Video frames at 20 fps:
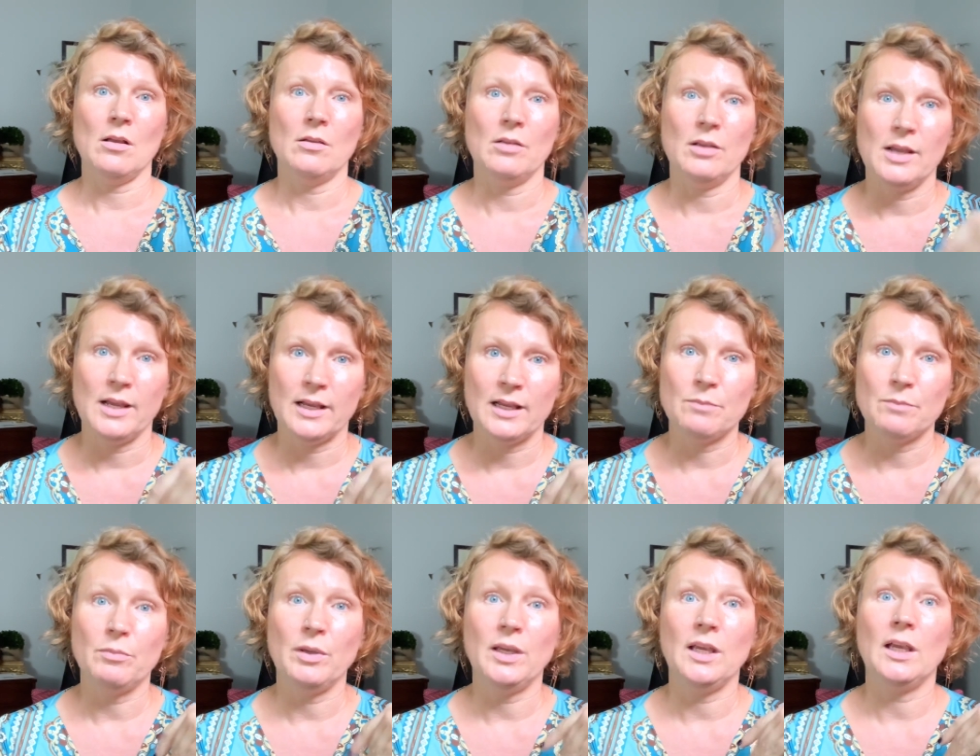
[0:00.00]
It
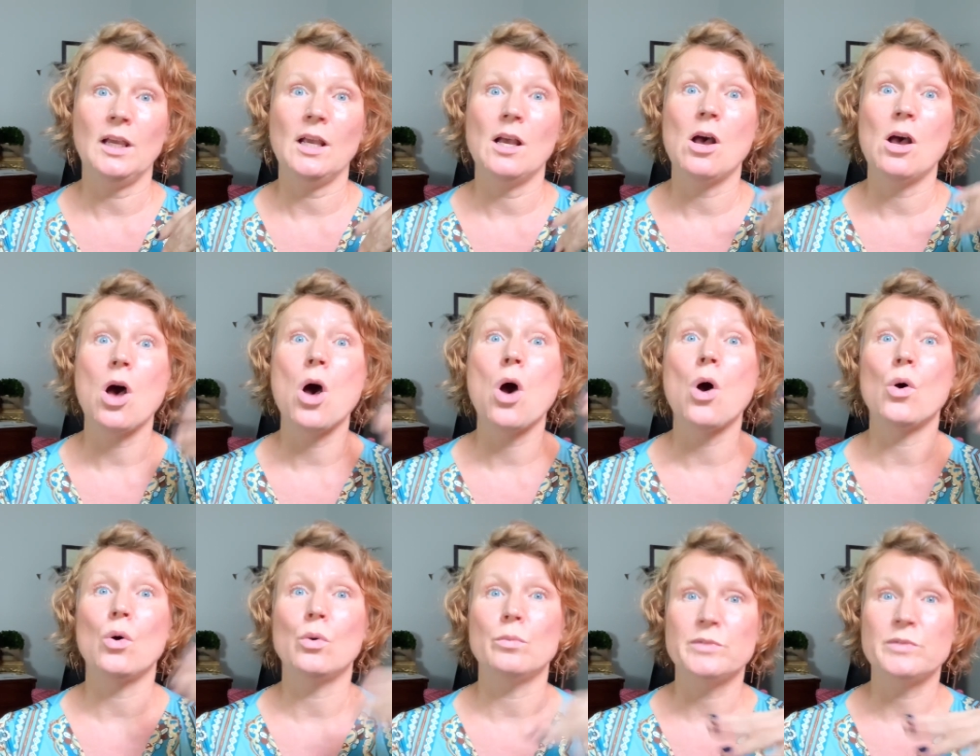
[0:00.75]
can be
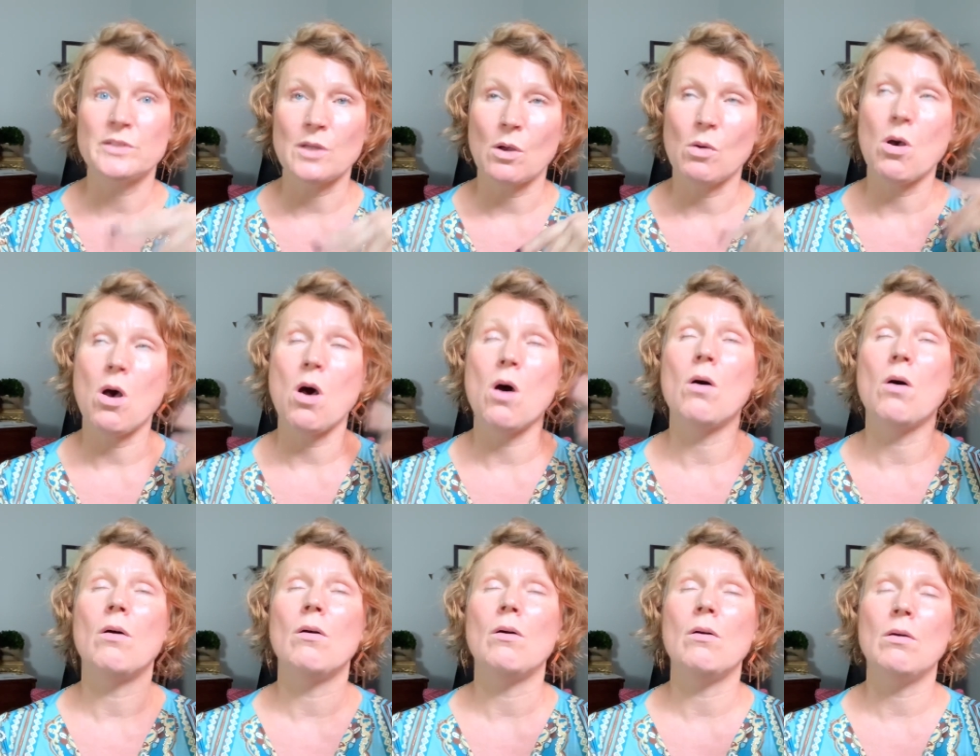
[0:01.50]
om. So
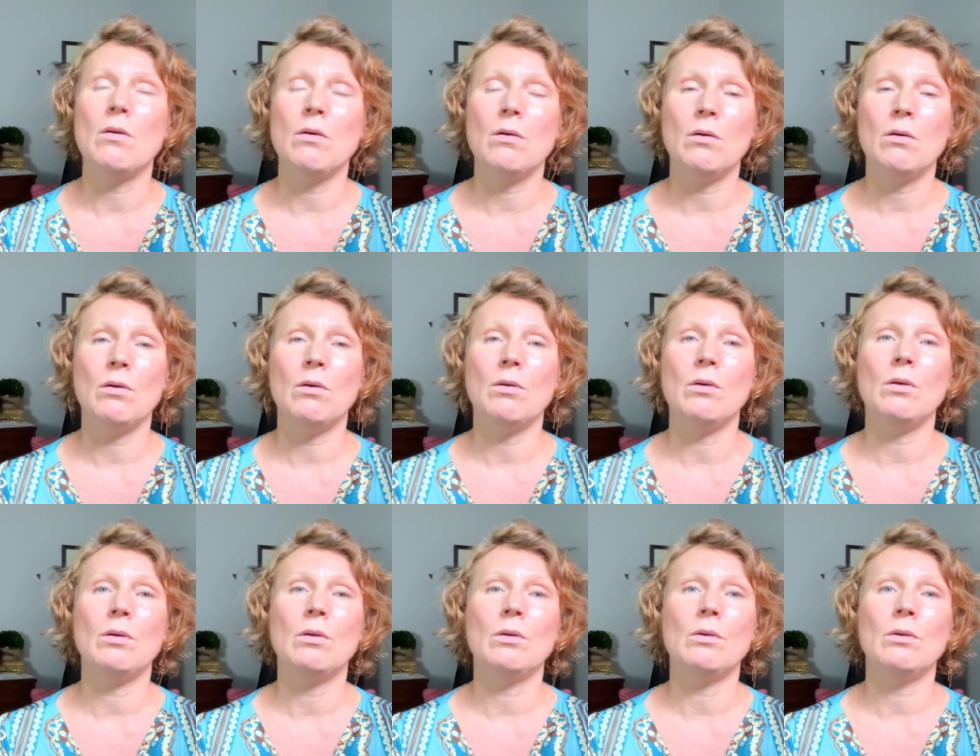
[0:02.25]

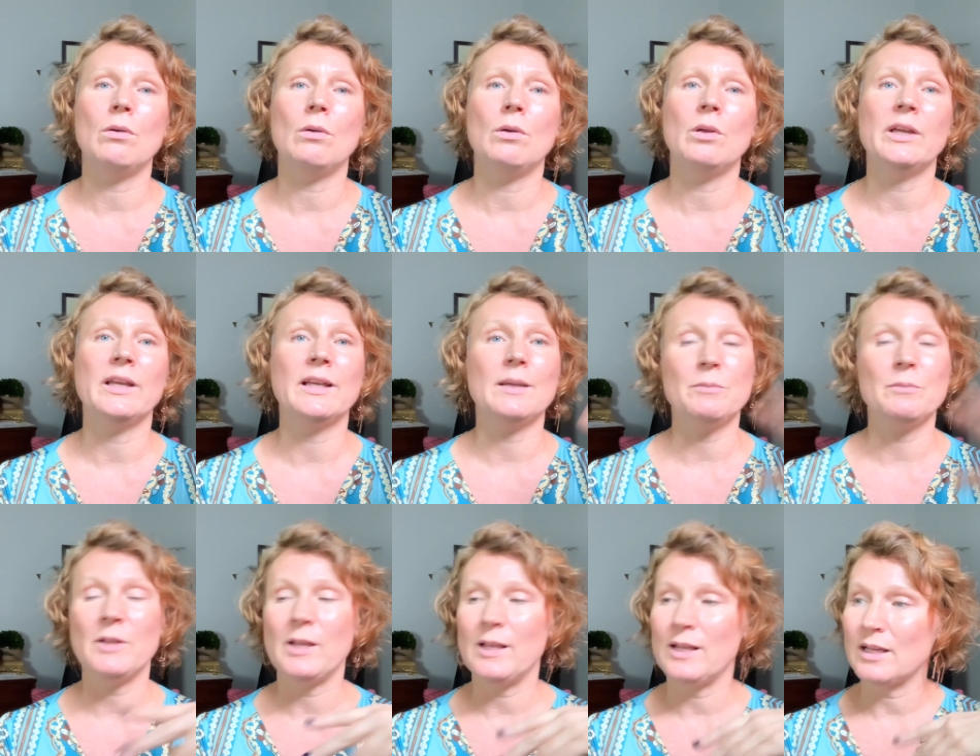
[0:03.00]
oh, it
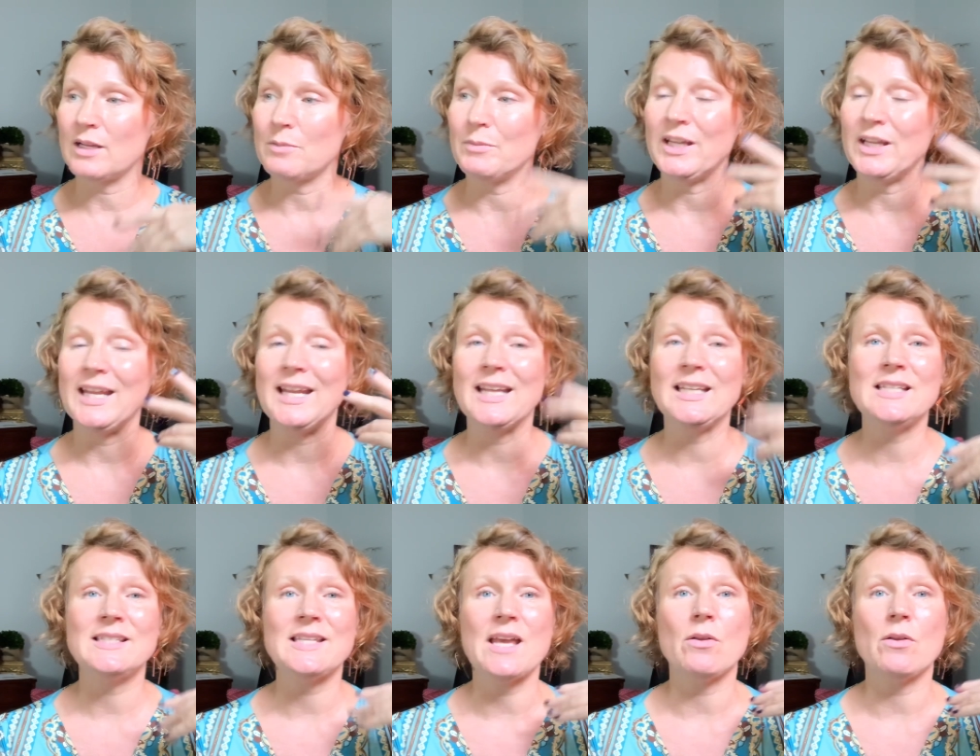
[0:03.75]
can be any
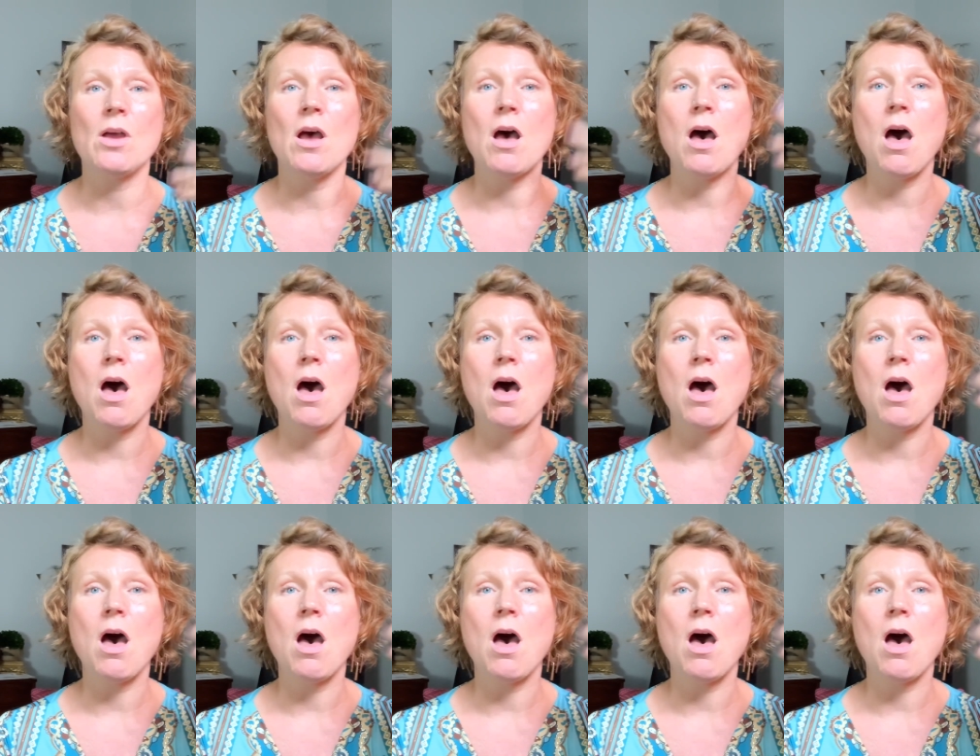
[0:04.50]
sound.